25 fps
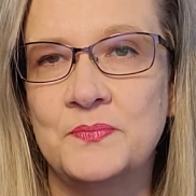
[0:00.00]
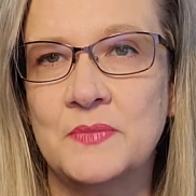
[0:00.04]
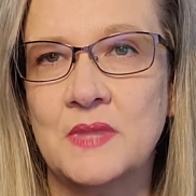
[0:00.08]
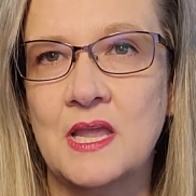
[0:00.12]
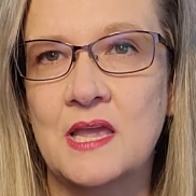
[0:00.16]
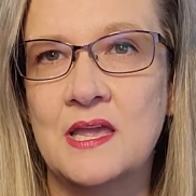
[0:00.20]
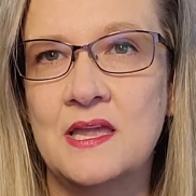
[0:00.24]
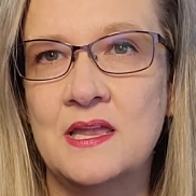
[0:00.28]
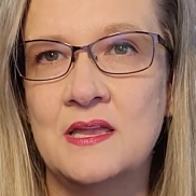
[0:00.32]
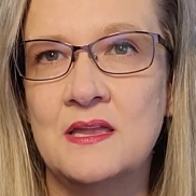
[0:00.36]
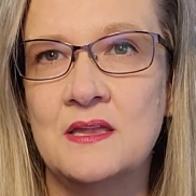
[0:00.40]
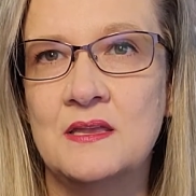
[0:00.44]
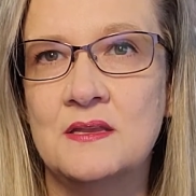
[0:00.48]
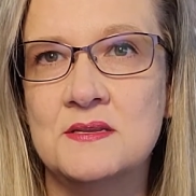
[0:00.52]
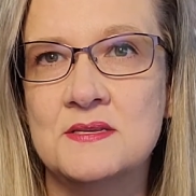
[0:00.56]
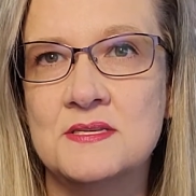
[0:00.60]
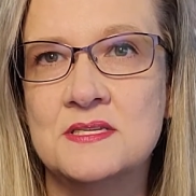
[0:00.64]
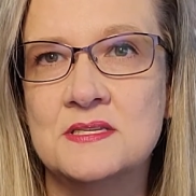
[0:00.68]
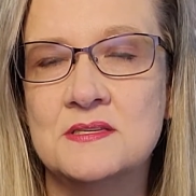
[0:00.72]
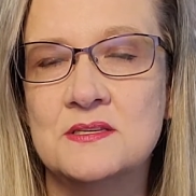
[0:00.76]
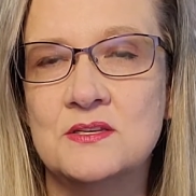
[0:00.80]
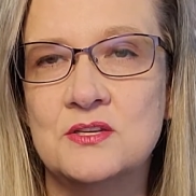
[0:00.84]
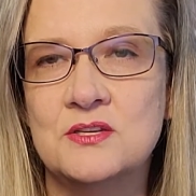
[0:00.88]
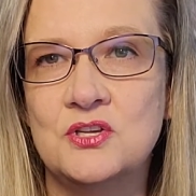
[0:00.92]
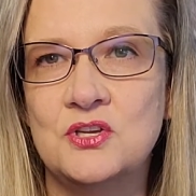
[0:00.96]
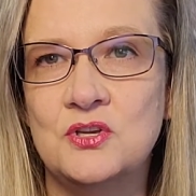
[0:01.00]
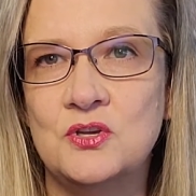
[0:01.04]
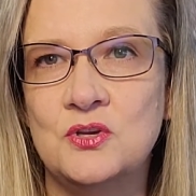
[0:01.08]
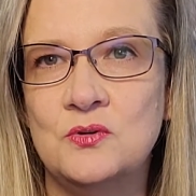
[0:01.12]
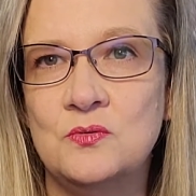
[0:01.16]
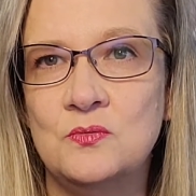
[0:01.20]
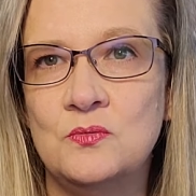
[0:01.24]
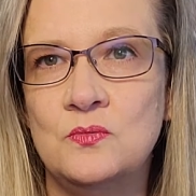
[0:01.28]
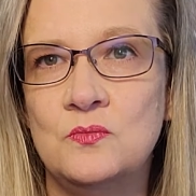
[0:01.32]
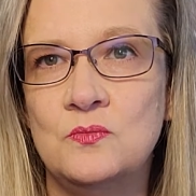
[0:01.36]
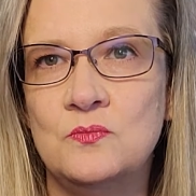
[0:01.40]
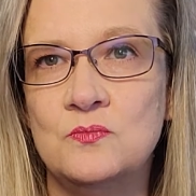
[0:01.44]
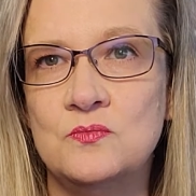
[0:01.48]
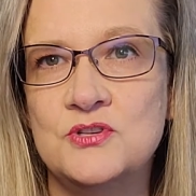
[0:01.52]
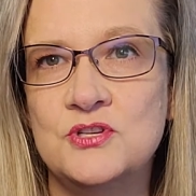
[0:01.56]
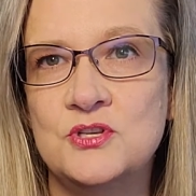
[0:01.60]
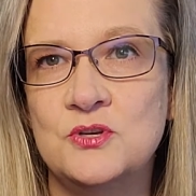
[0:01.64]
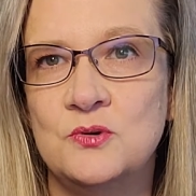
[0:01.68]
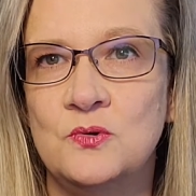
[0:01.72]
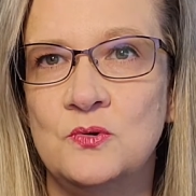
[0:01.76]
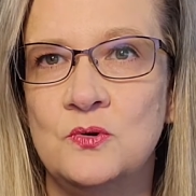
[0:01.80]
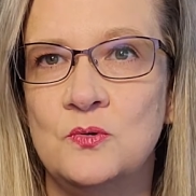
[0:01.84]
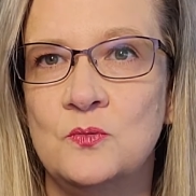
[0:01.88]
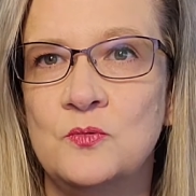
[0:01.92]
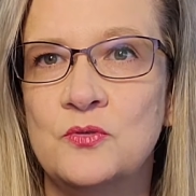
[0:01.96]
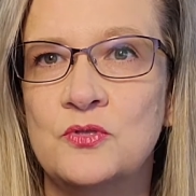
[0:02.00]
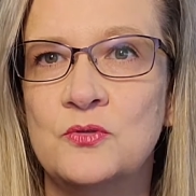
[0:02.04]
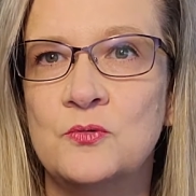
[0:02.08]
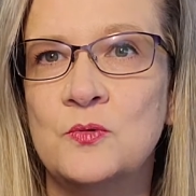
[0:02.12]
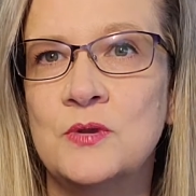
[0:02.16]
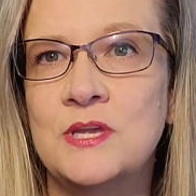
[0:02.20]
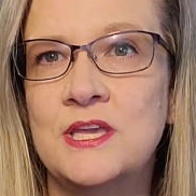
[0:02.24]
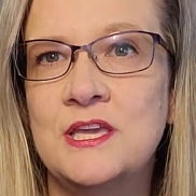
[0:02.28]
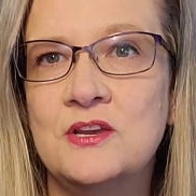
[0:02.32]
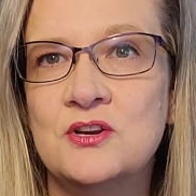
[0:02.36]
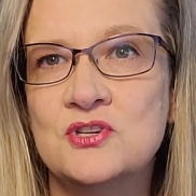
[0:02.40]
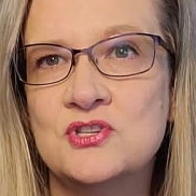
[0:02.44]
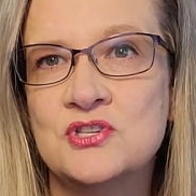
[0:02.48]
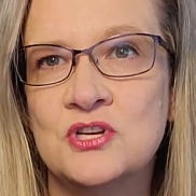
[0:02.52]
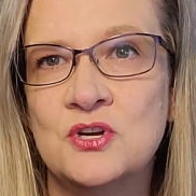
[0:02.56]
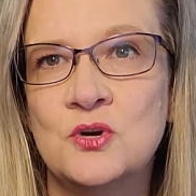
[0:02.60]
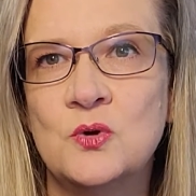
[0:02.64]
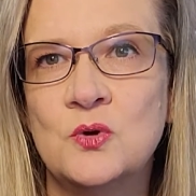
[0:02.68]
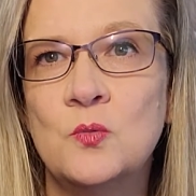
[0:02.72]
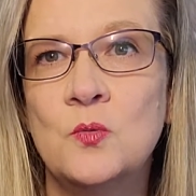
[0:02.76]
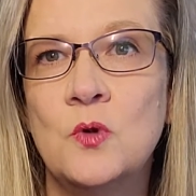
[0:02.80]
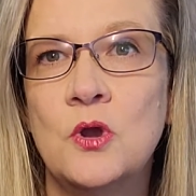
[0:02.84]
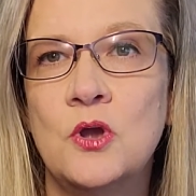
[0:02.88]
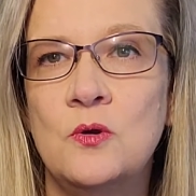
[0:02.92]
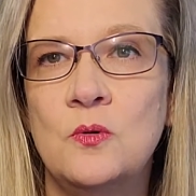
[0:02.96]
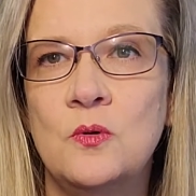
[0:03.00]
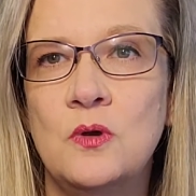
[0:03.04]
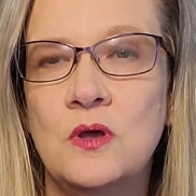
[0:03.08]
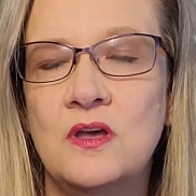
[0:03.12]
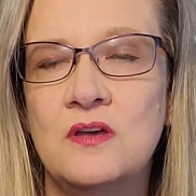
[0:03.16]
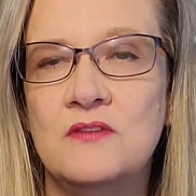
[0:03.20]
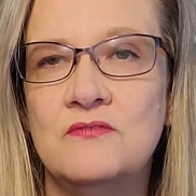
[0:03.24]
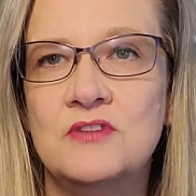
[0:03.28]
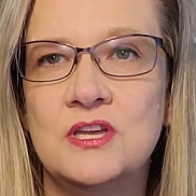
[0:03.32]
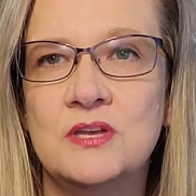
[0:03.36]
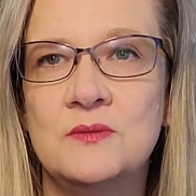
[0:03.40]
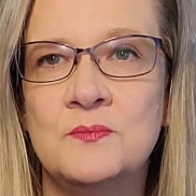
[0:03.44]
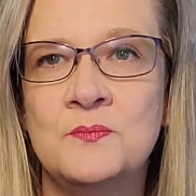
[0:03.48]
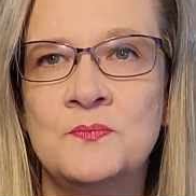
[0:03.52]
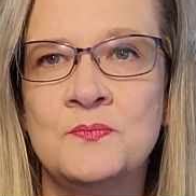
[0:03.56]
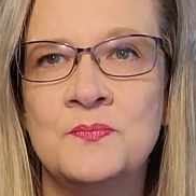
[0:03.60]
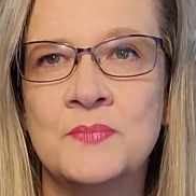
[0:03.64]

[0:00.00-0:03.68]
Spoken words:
And you do 3 years in a row of it.